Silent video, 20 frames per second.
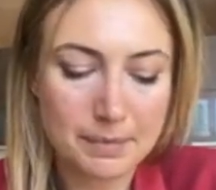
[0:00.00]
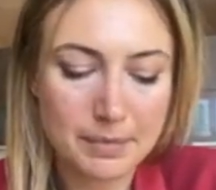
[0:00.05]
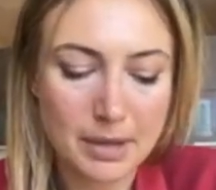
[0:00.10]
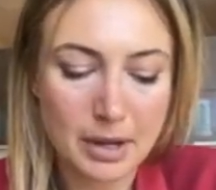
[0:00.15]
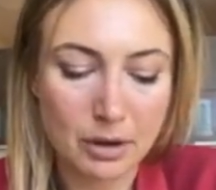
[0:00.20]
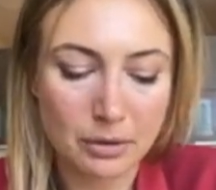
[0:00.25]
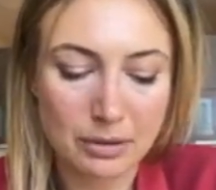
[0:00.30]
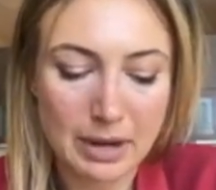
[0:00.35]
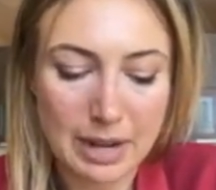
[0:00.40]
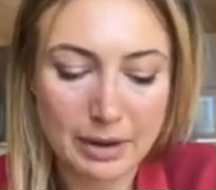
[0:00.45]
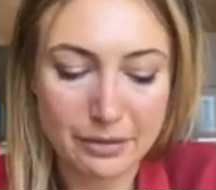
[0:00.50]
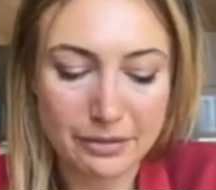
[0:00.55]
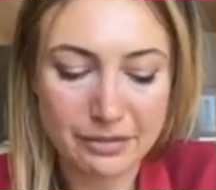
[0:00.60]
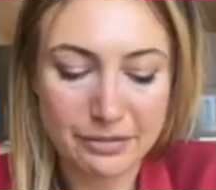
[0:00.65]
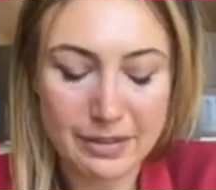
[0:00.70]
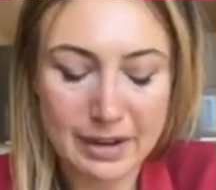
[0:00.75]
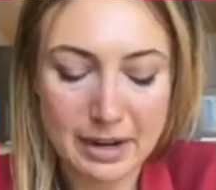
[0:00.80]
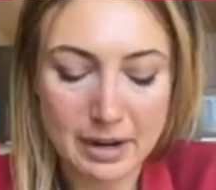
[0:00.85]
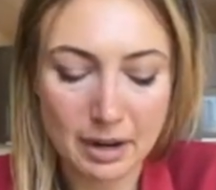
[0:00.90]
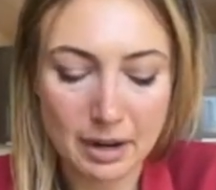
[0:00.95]
around
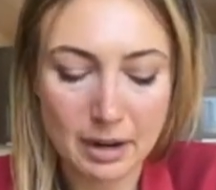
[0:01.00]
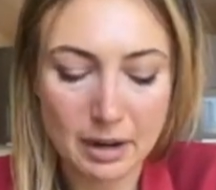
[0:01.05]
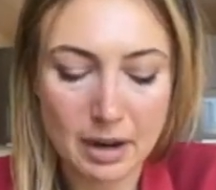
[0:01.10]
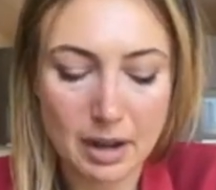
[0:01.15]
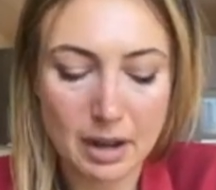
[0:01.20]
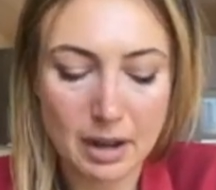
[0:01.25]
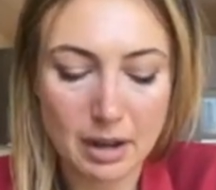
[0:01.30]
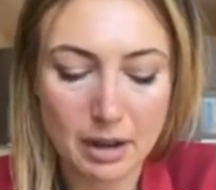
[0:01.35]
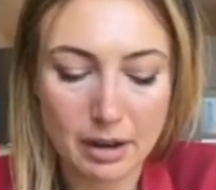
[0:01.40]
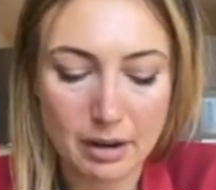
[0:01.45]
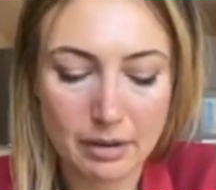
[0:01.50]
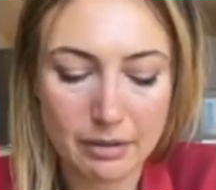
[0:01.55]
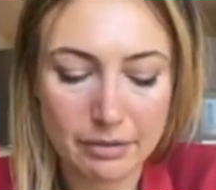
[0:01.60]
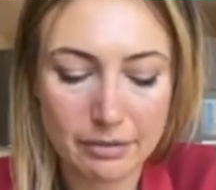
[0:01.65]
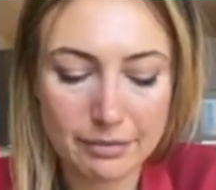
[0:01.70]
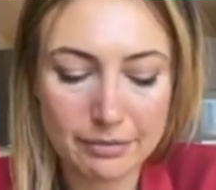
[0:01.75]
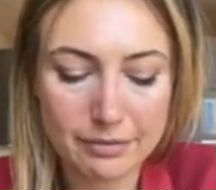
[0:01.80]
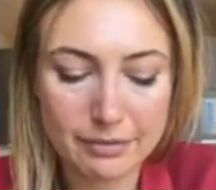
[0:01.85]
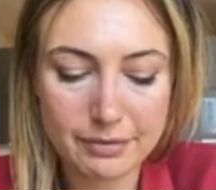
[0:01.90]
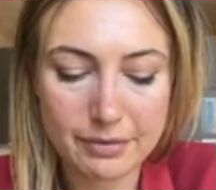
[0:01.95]
fear of
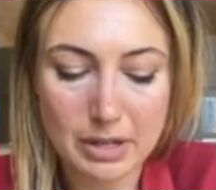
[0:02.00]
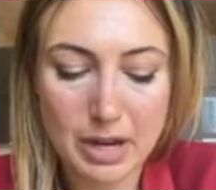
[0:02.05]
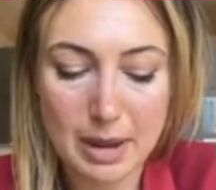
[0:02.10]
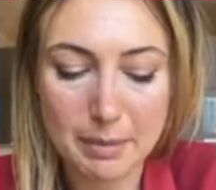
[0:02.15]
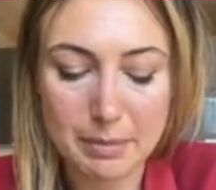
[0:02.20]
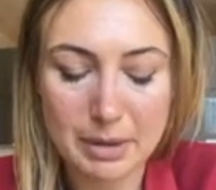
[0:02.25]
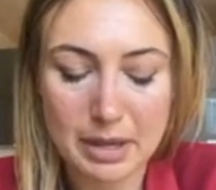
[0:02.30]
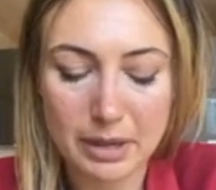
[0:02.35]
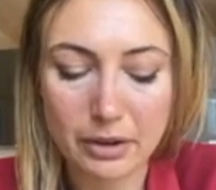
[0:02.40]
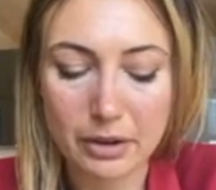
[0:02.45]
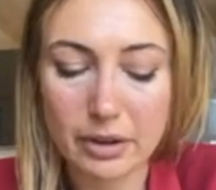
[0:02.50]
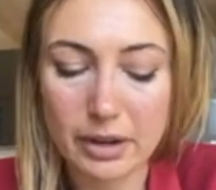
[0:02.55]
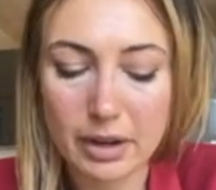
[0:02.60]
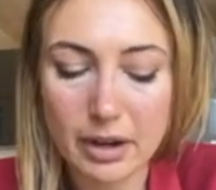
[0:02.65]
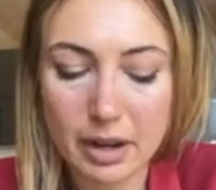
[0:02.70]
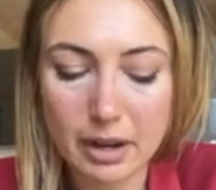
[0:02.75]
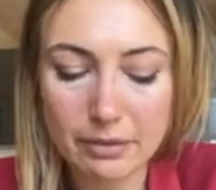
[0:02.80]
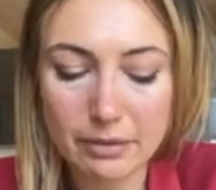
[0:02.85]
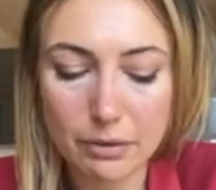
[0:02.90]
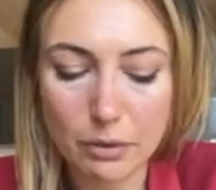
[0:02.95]
not being good
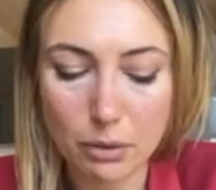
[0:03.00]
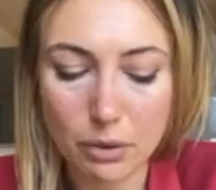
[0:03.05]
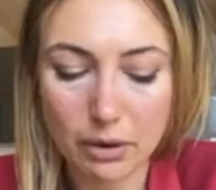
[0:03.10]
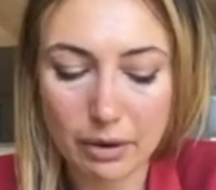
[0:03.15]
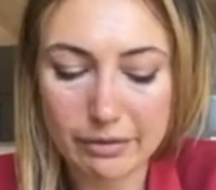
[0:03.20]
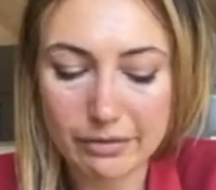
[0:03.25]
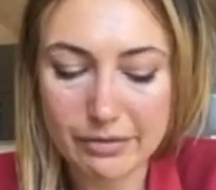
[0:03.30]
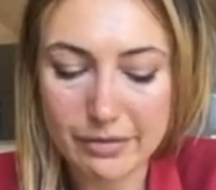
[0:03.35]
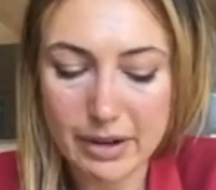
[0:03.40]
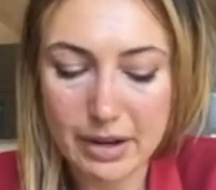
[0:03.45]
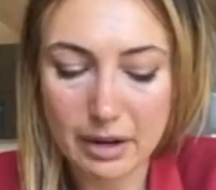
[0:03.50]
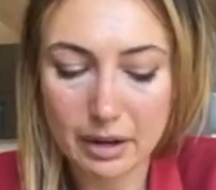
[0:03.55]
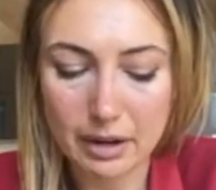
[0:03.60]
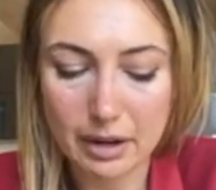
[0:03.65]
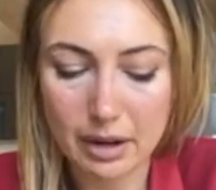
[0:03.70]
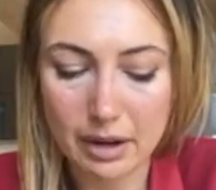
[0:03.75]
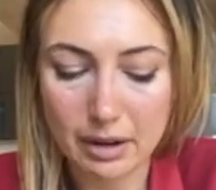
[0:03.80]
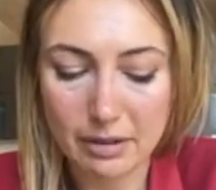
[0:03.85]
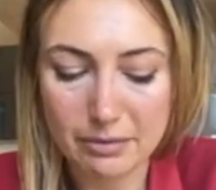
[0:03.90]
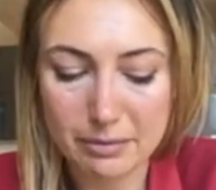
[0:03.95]
enough or fear
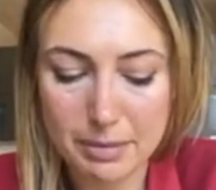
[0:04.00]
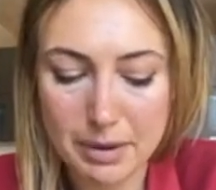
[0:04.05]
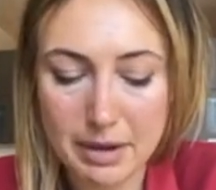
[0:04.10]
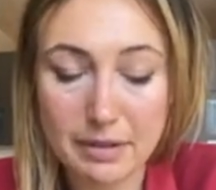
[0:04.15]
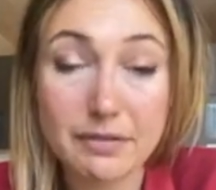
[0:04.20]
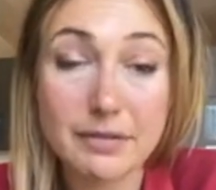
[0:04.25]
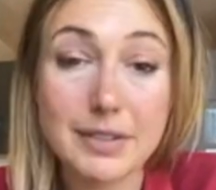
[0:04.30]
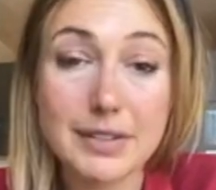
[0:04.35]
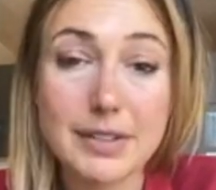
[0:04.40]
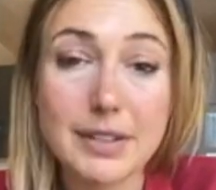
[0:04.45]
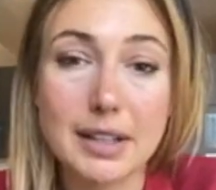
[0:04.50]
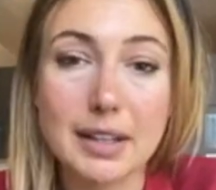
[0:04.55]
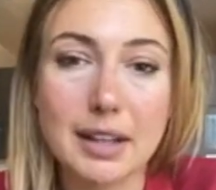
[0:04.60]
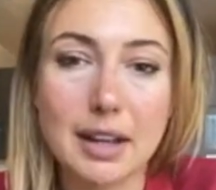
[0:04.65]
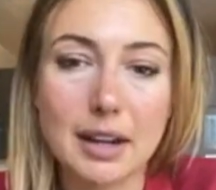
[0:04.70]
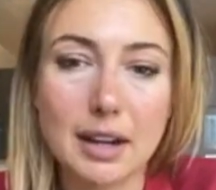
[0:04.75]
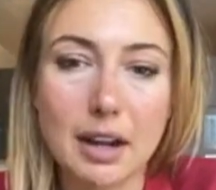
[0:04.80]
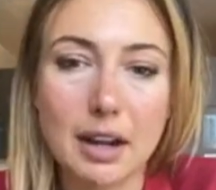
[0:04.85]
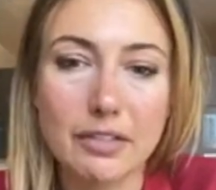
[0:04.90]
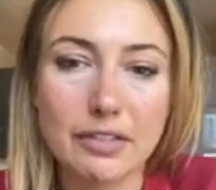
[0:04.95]
of being physically
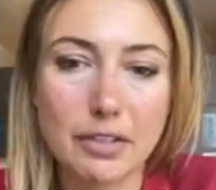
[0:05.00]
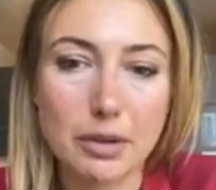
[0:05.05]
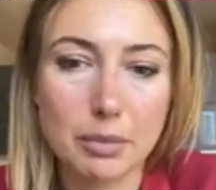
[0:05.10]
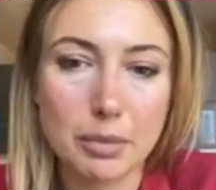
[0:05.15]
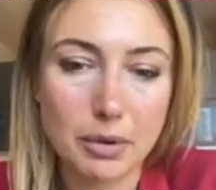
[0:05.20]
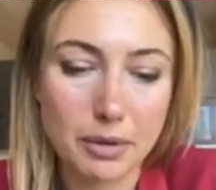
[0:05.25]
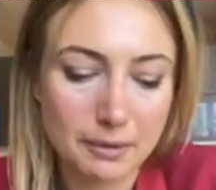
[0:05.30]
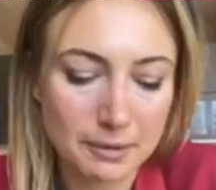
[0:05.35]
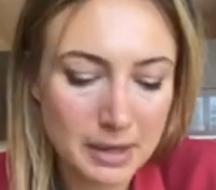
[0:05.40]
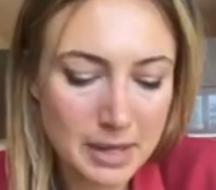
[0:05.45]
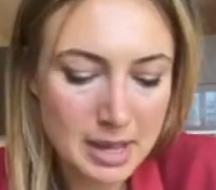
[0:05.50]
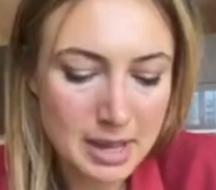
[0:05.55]
uncomfortable?